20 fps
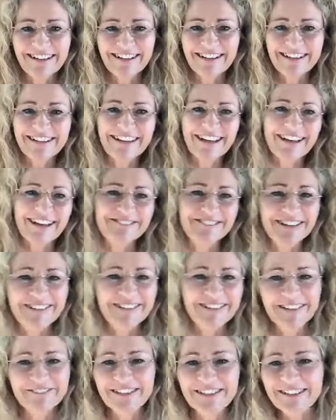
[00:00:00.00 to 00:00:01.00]
Okay,
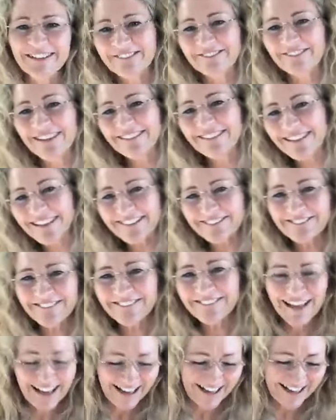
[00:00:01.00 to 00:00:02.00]
welcome, welcome, welcome.
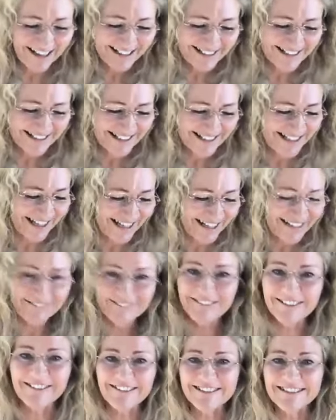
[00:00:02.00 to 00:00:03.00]
And today,
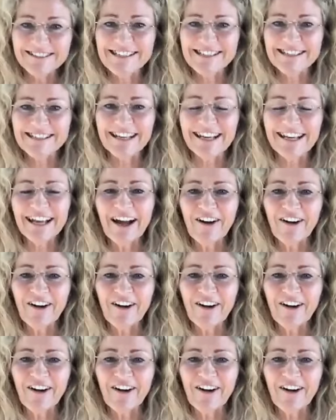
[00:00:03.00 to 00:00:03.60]
through Odyssey,